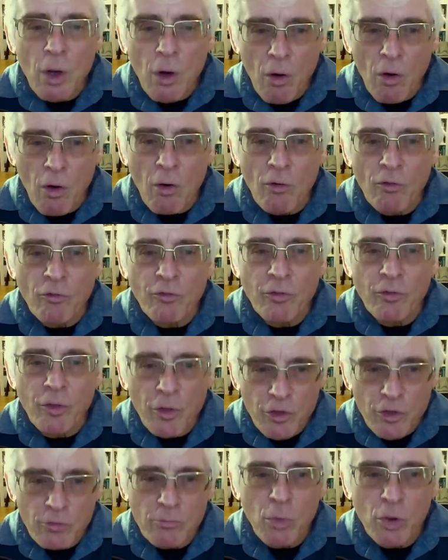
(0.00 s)
of
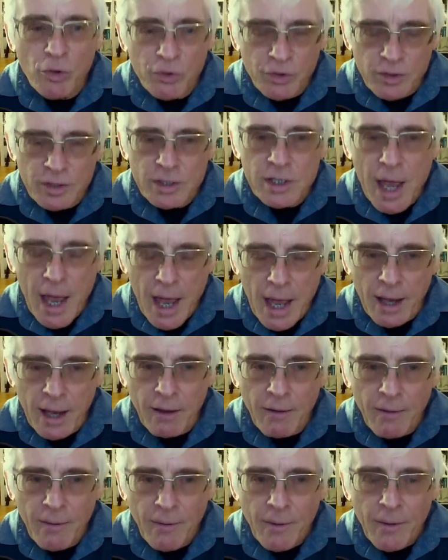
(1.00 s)
the modern tech,
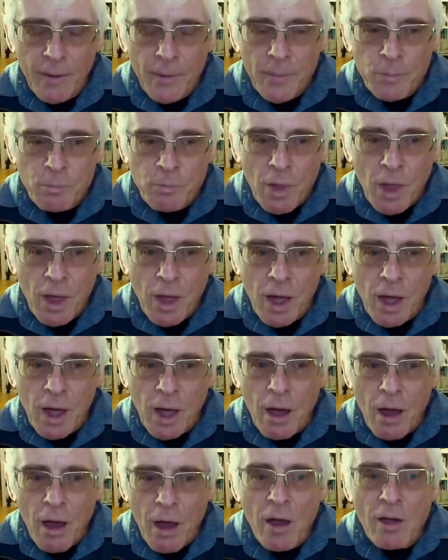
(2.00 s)
uh,
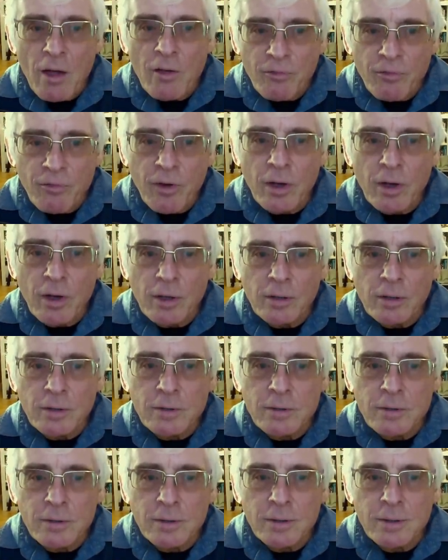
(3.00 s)
I find
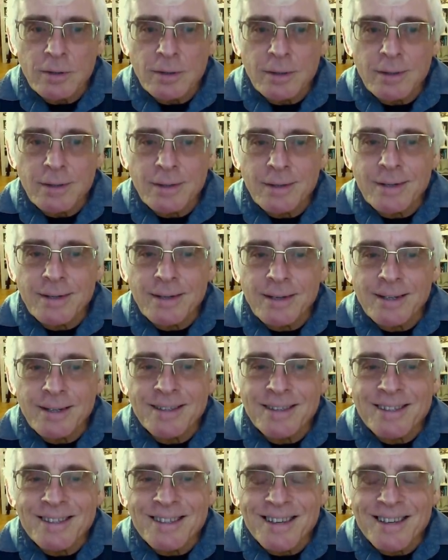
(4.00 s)

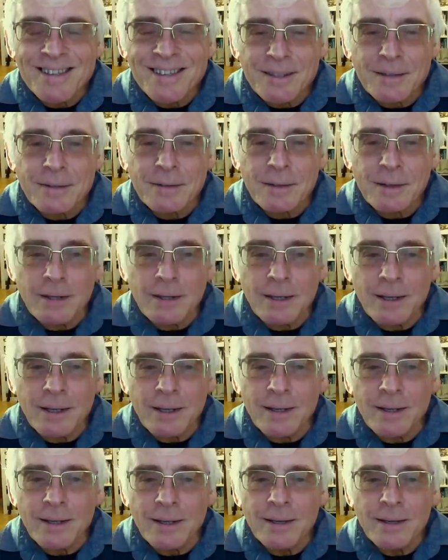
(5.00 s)

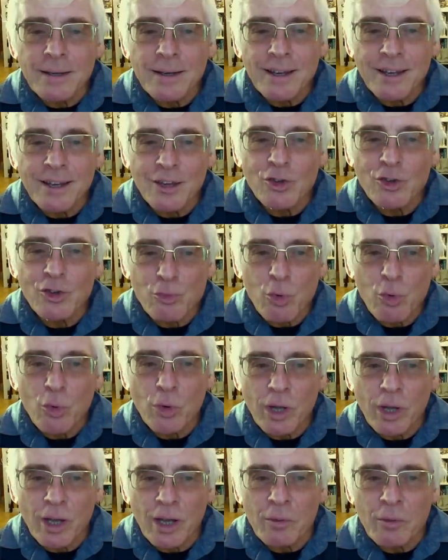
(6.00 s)
consistently
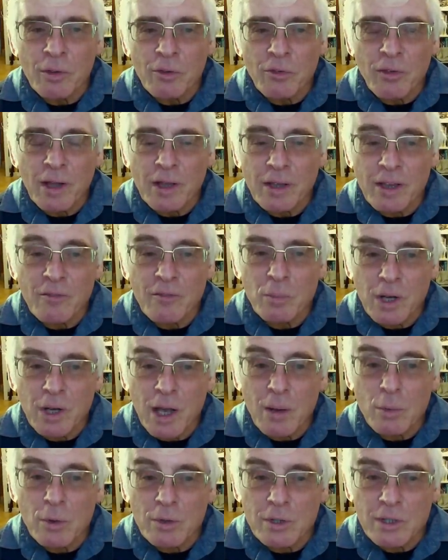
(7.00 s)
enthralling. I mean, the fact they've been
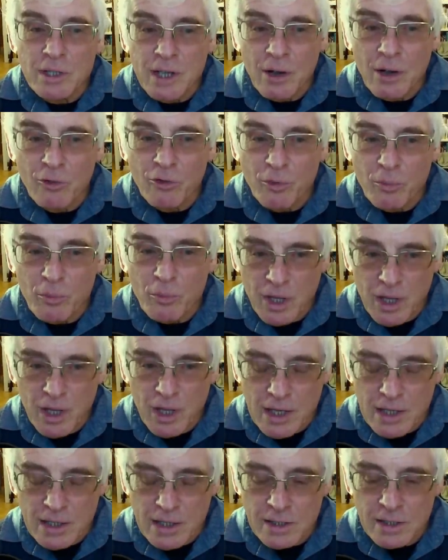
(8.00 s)
able to tell from
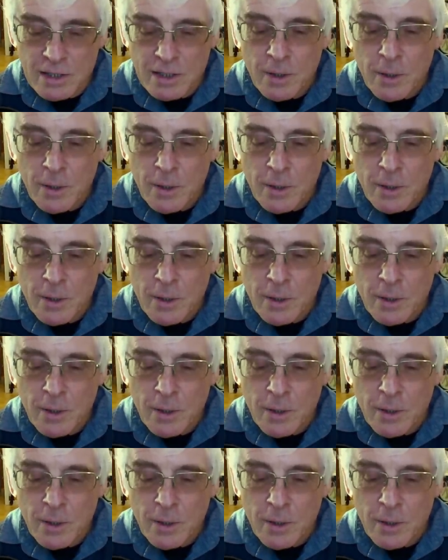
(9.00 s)
this